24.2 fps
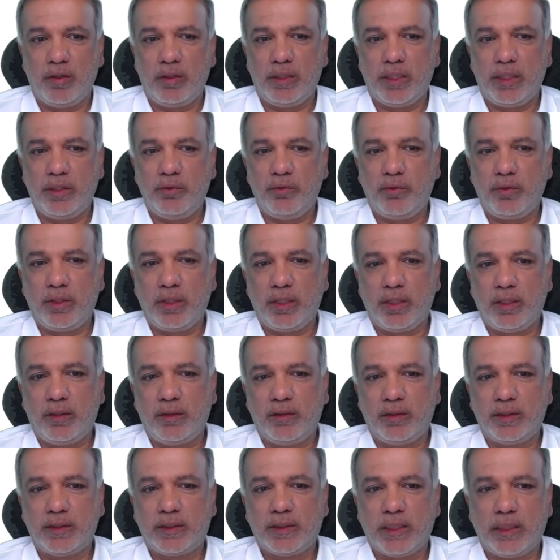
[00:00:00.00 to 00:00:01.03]
Then you
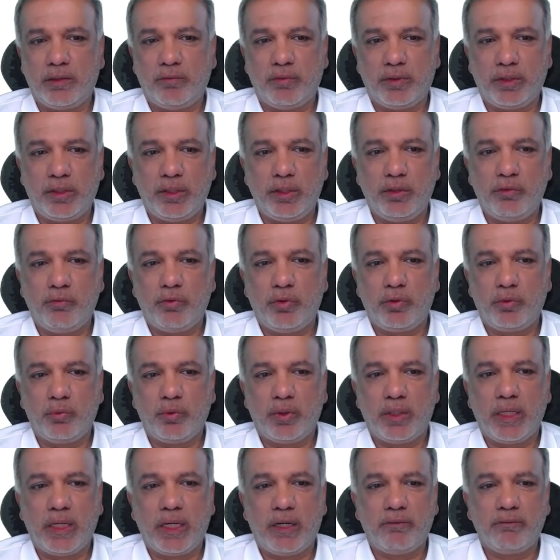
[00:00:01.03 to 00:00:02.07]
can decide whether you want to
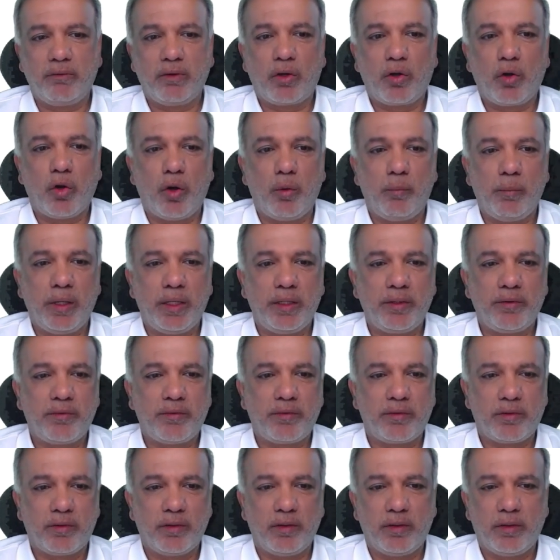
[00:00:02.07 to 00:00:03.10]
allow the
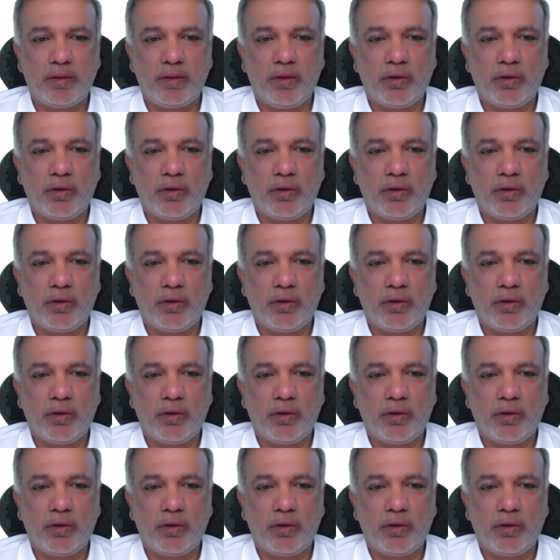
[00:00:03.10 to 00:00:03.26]
comments uh,